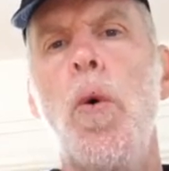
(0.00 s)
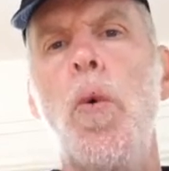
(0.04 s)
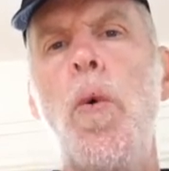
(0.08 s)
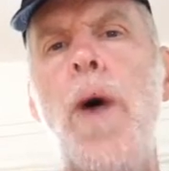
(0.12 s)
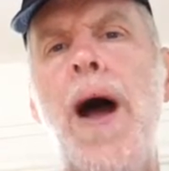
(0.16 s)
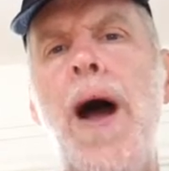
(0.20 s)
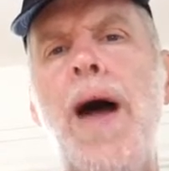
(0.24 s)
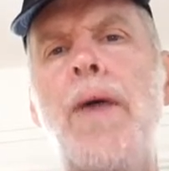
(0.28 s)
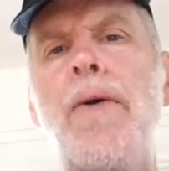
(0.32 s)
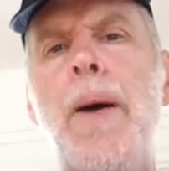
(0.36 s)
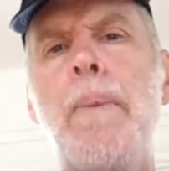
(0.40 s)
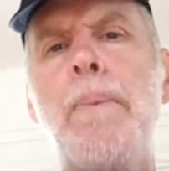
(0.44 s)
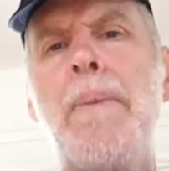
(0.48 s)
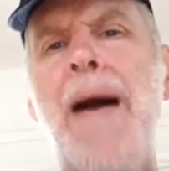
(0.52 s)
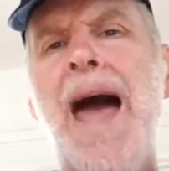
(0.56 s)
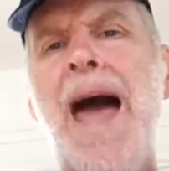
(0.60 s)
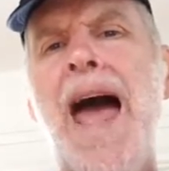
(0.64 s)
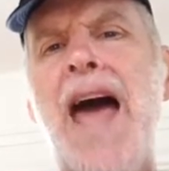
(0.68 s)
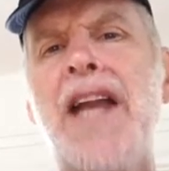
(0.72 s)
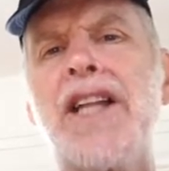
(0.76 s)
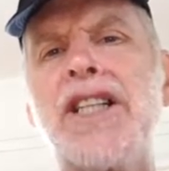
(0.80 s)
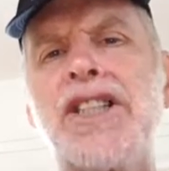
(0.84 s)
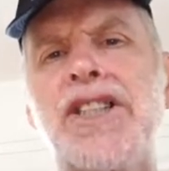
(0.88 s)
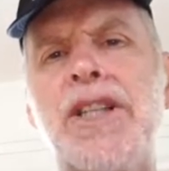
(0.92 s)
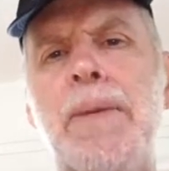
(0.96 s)
Where a
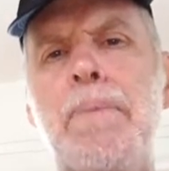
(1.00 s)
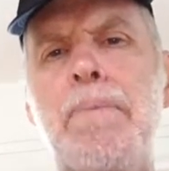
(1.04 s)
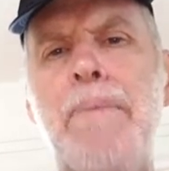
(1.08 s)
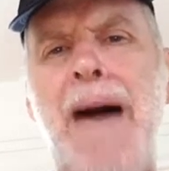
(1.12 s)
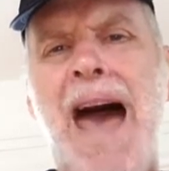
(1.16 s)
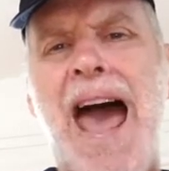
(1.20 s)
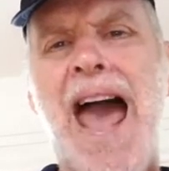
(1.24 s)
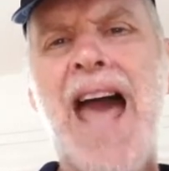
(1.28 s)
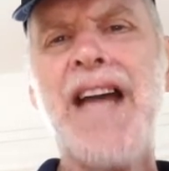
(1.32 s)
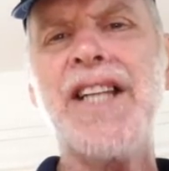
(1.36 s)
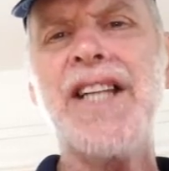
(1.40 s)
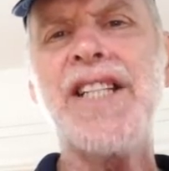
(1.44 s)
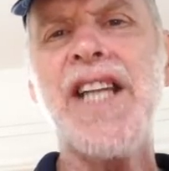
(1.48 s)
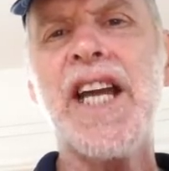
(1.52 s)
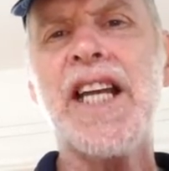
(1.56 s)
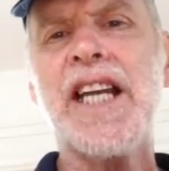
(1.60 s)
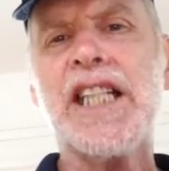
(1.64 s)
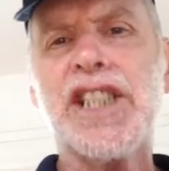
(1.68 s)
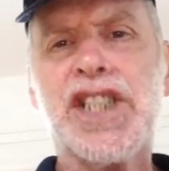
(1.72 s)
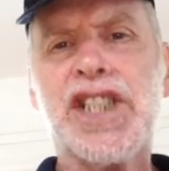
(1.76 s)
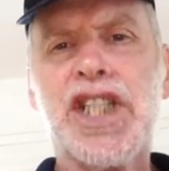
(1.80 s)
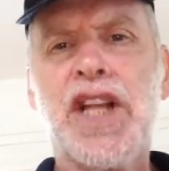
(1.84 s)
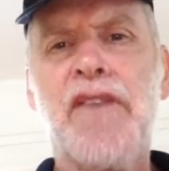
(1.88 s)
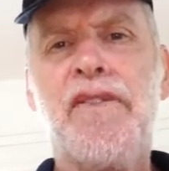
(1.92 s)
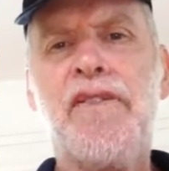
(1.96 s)
man is a man, you
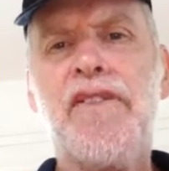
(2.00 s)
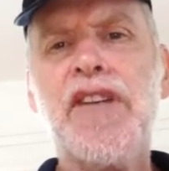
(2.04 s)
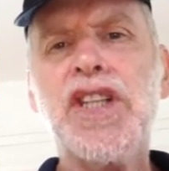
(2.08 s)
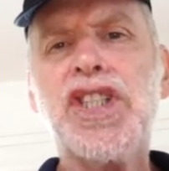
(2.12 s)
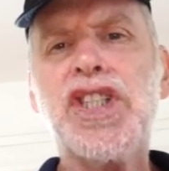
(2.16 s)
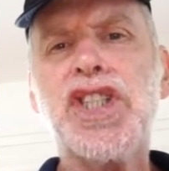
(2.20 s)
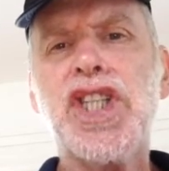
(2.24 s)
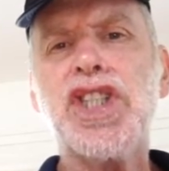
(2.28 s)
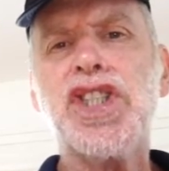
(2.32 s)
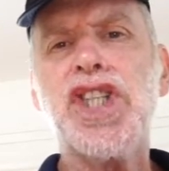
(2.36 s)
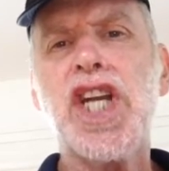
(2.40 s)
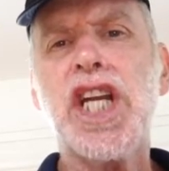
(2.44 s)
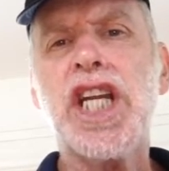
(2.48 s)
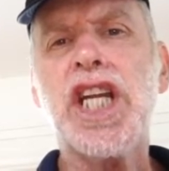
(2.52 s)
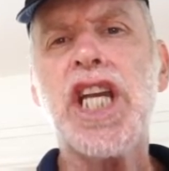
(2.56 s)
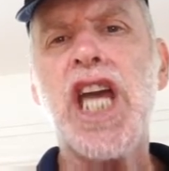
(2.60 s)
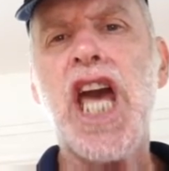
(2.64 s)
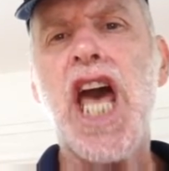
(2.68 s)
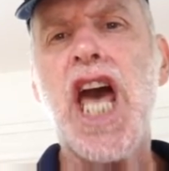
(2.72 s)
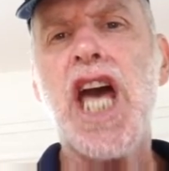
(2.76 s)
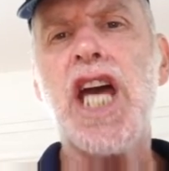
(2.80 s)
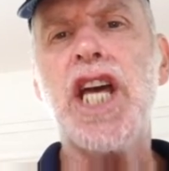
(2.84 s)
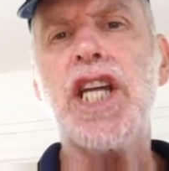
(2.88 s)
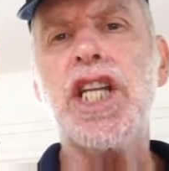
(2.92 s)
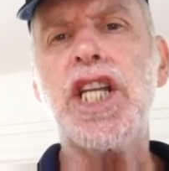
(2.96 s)
catch the fish that you
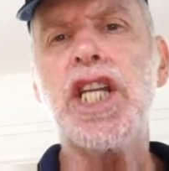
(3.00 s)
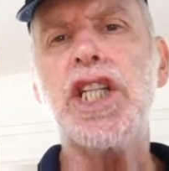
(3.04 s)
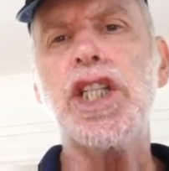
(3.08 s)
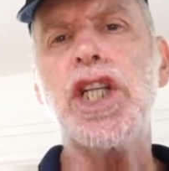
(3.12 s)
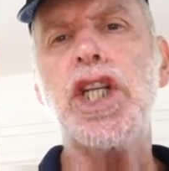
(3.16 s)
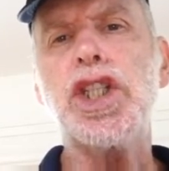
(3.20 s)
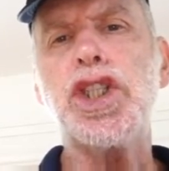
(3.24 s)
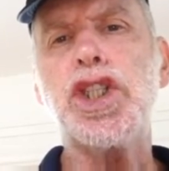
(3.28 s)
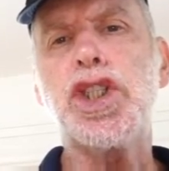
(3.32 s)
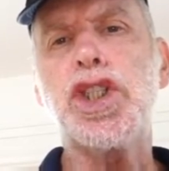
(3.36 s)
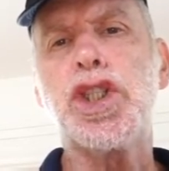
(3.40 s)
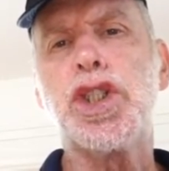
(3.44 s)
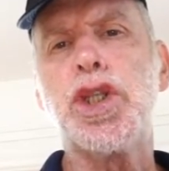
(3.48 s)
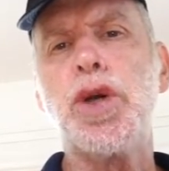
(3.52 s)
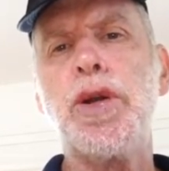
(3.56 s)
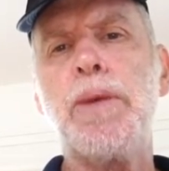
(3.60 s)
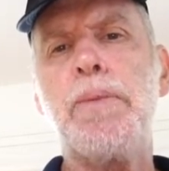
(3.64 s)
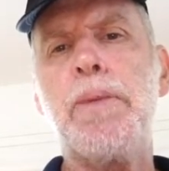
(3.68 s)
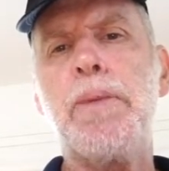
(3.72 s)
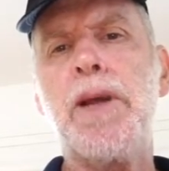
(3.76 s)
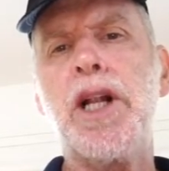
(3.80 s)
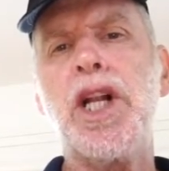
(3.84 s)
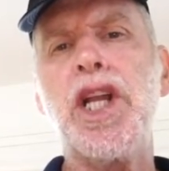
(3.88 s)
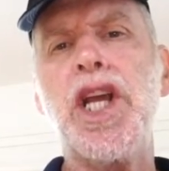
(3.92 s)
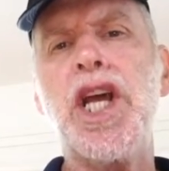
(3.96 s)
can, and you shoot a
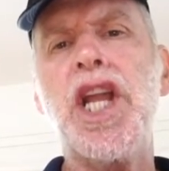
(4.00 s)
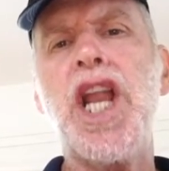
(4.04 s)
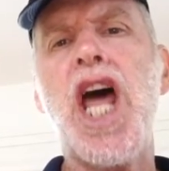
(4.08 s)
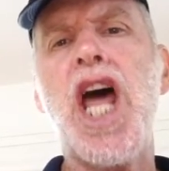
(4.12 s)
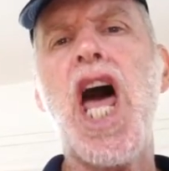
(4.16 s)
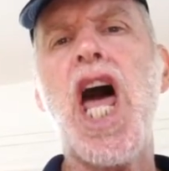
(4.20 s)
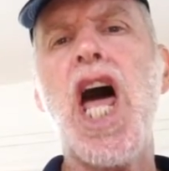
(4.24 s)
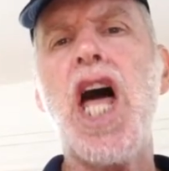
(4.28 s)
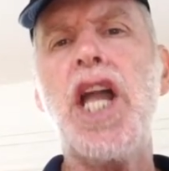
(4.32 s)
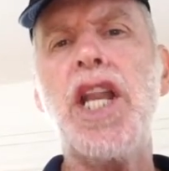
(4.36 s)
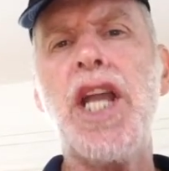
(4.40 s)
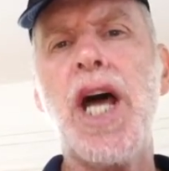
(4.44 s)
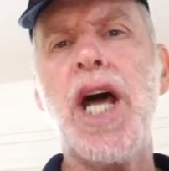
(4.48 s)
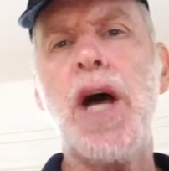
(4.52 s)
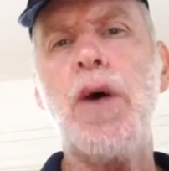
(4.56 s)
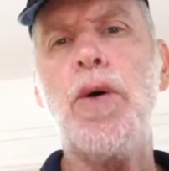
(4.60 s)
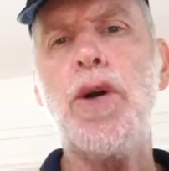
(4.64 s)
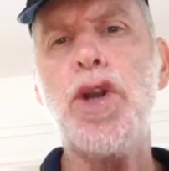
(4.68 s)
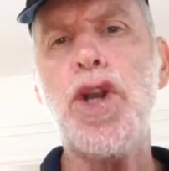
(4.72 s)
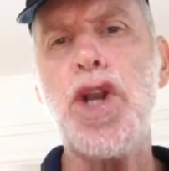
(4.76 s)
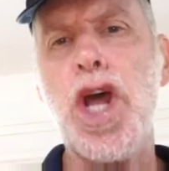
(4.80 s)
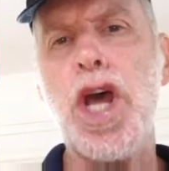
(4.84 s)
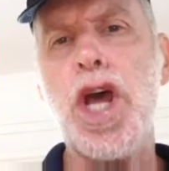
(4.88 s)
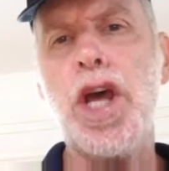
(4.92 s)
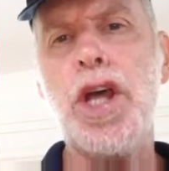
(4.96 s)
billionaire now
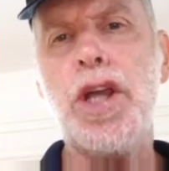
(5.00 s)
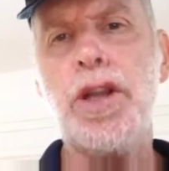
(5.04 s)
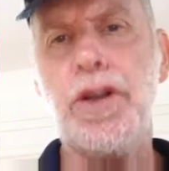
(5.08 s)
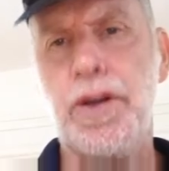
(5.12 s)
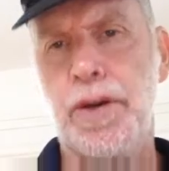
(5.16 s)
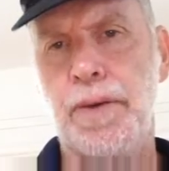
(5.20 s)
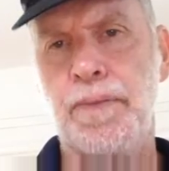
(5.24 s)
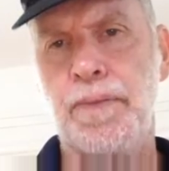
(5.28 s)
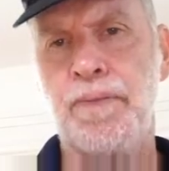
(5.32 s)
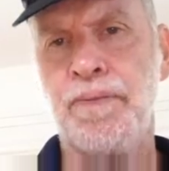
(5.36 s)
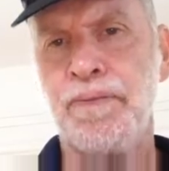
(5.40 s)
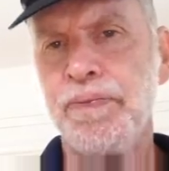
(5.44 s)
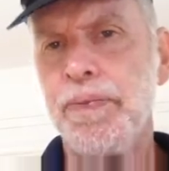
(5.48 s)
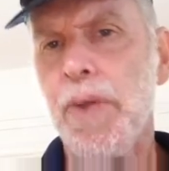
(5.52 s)
and then.